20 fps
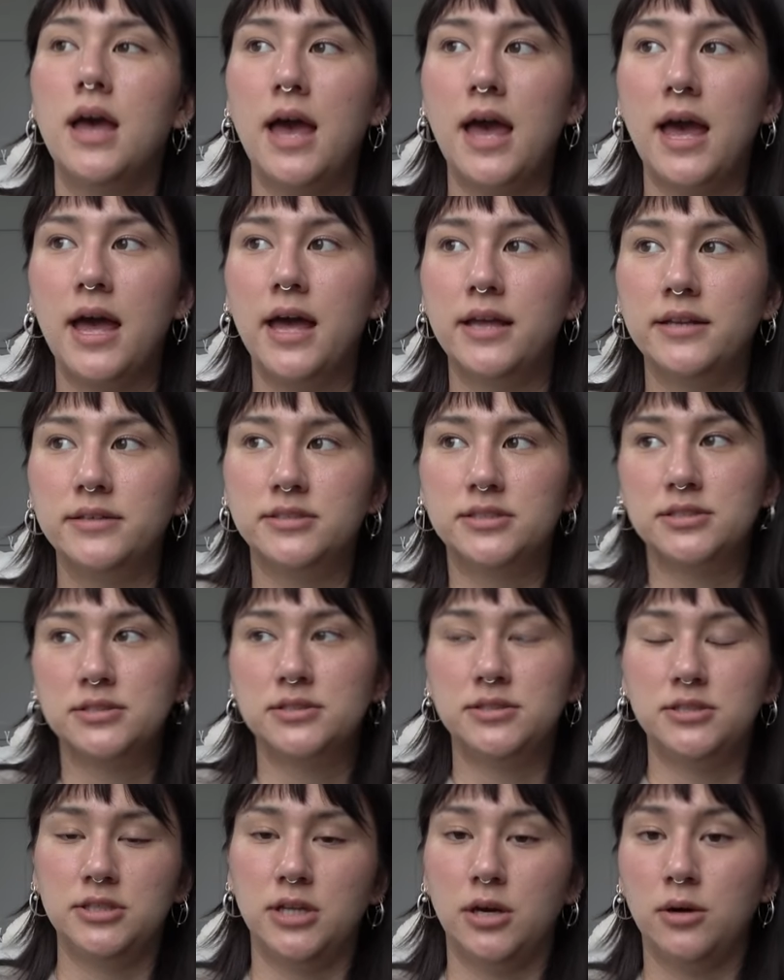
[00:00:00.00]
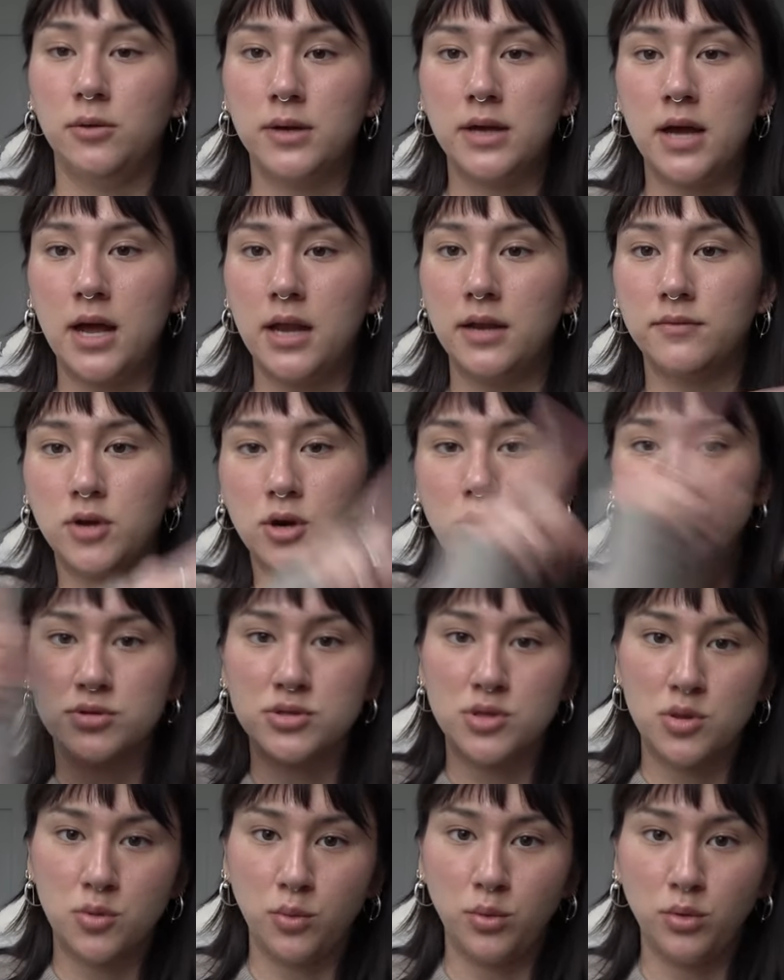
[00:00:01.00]
and you know it kind of
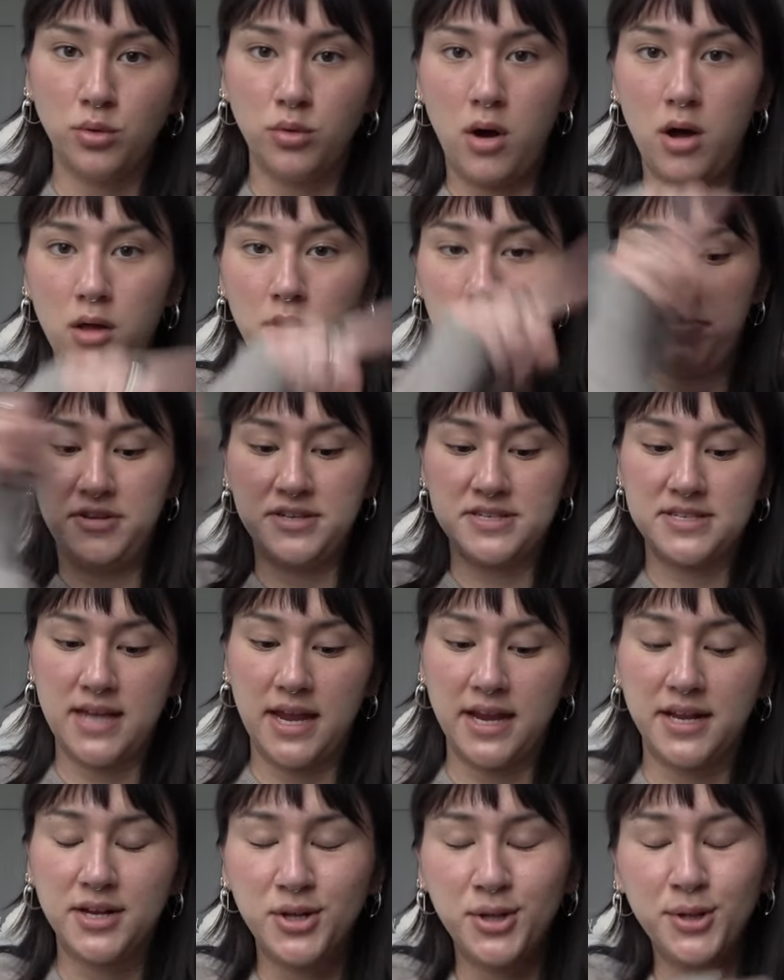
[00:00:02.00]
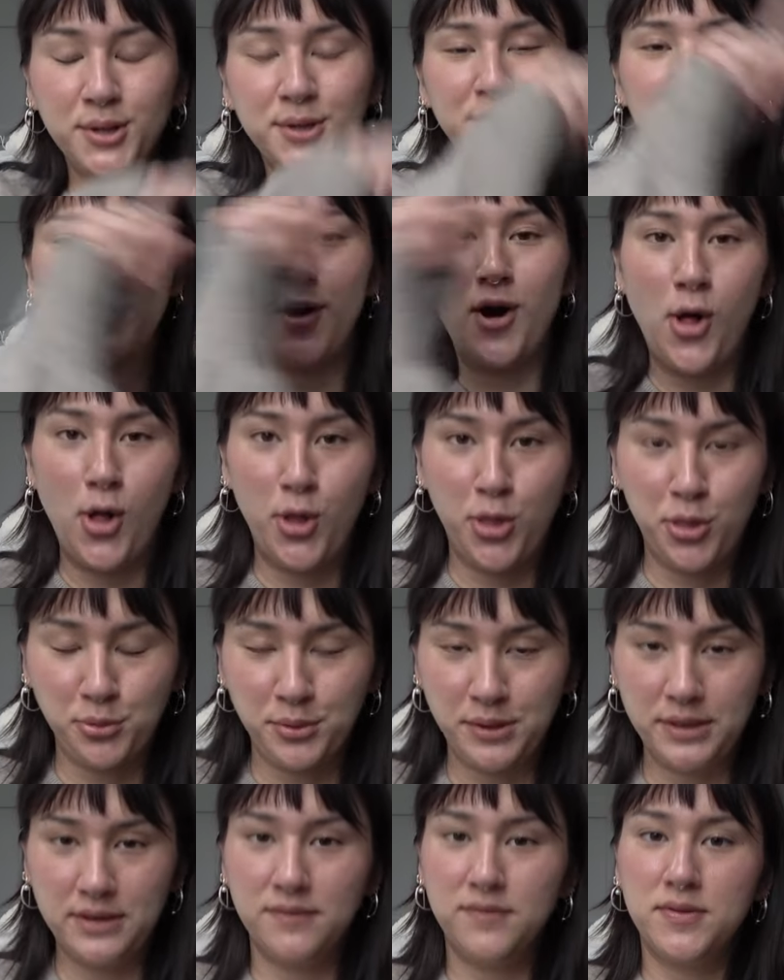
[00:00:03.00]
goes through all, the cycle of all
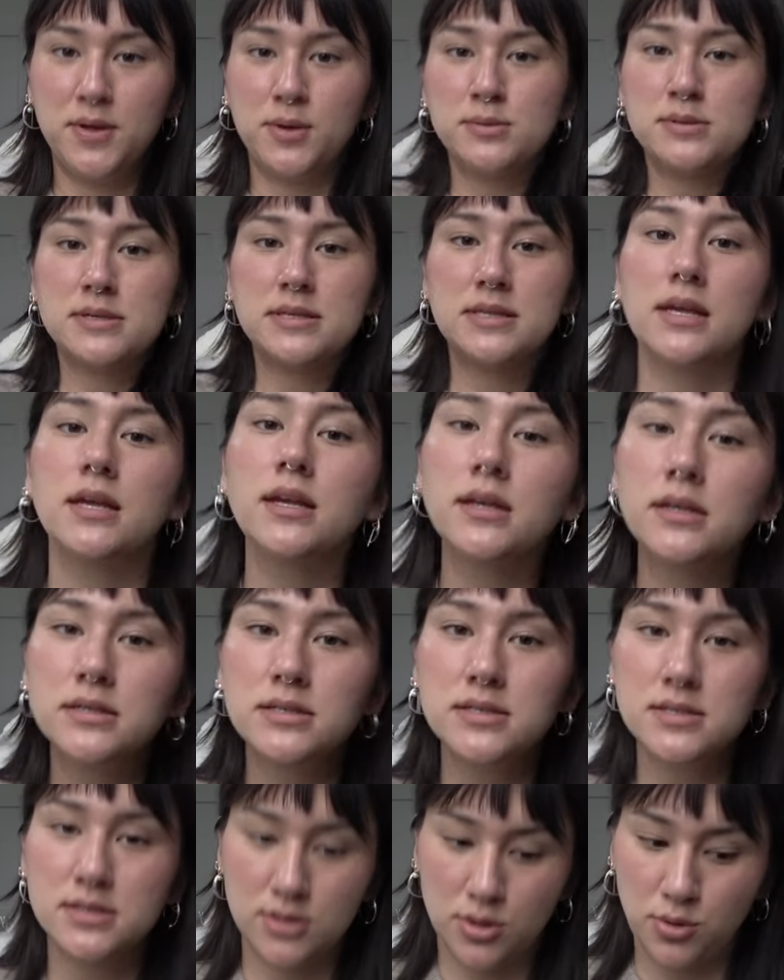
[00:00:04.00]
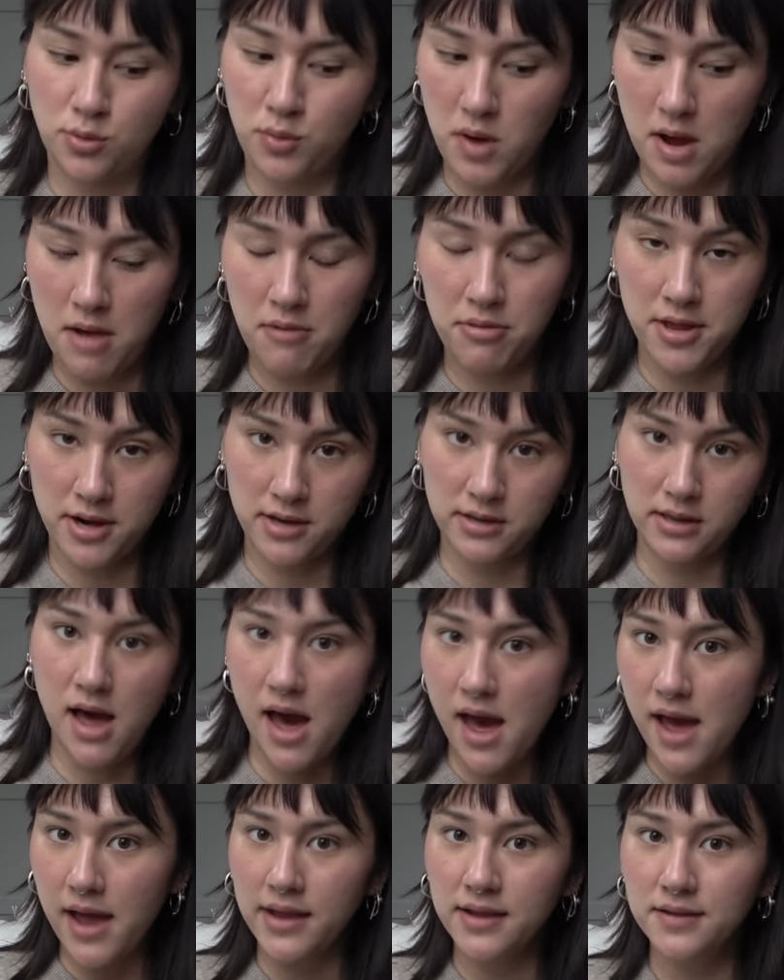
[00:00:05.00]
three of those things throughout their
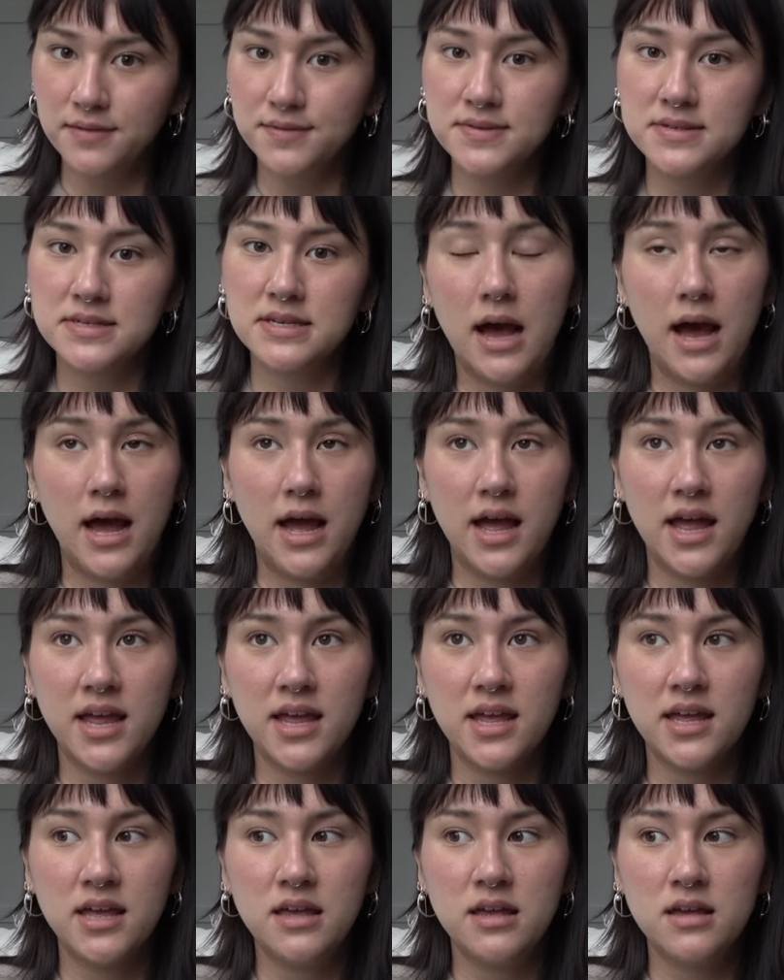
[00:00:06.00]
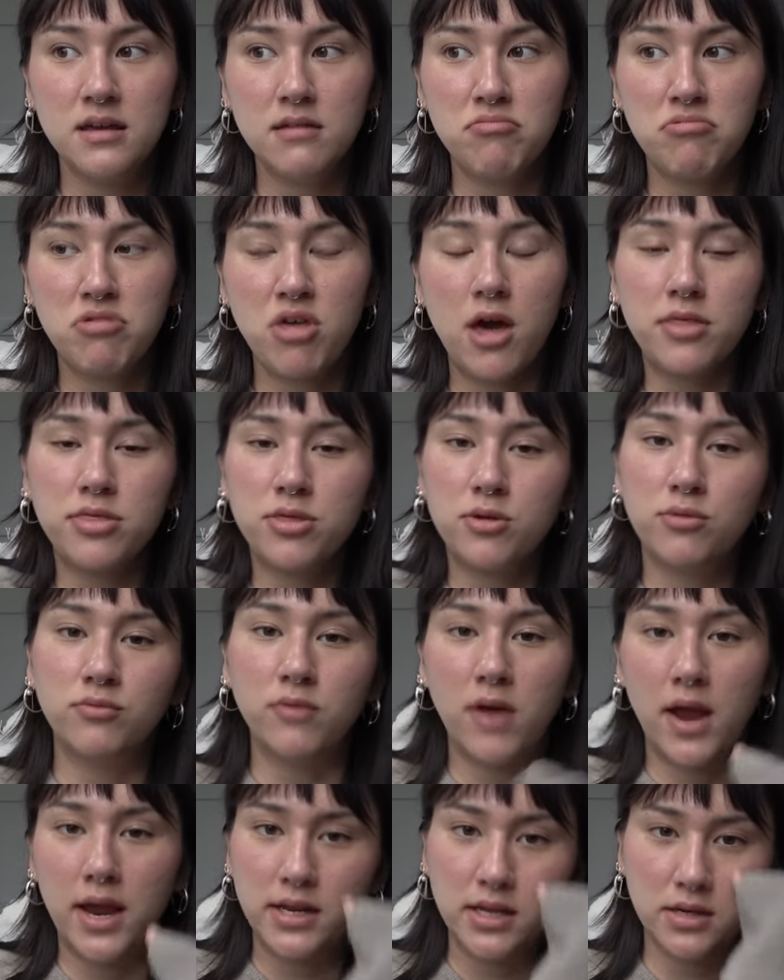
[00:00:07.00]
lives i thought the
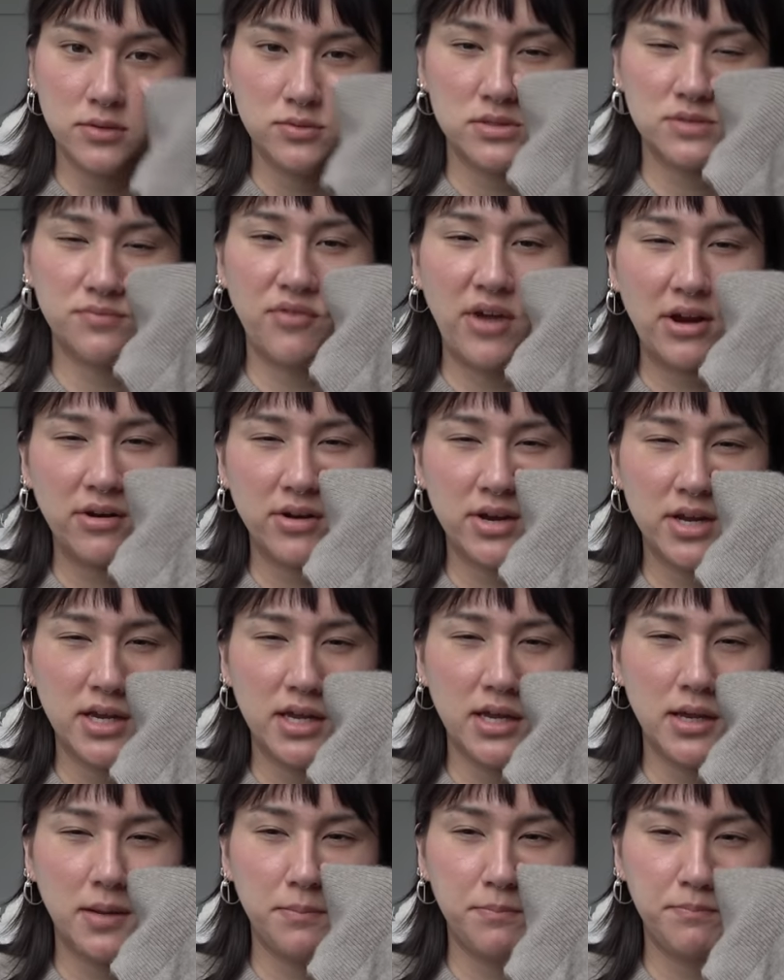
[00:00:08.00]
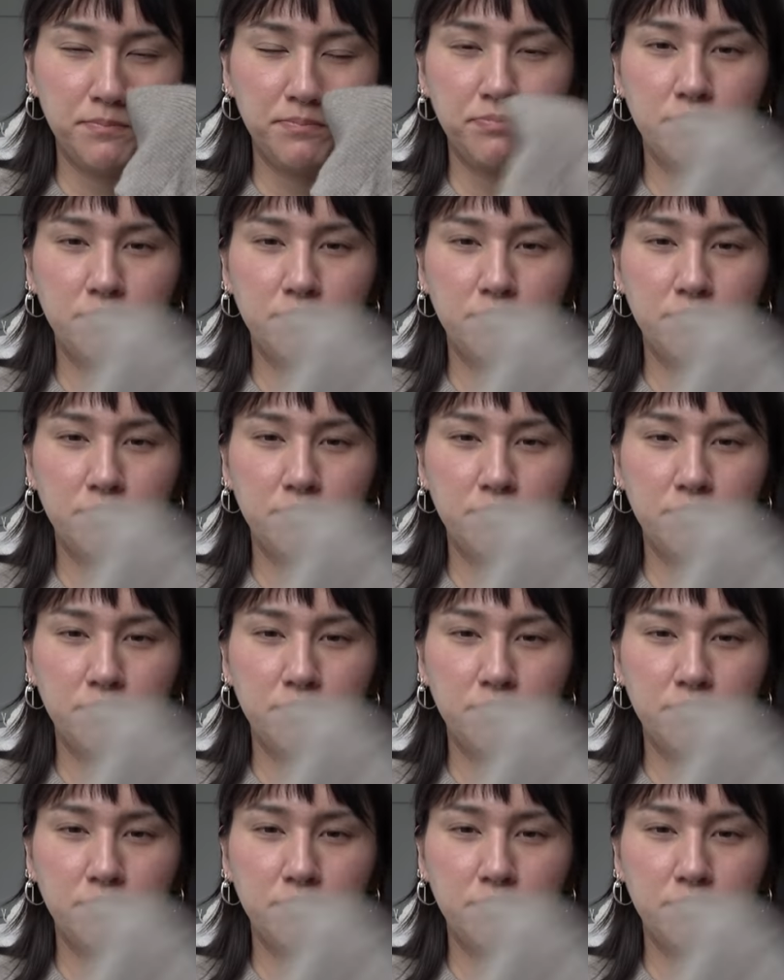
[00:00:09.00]
writing was very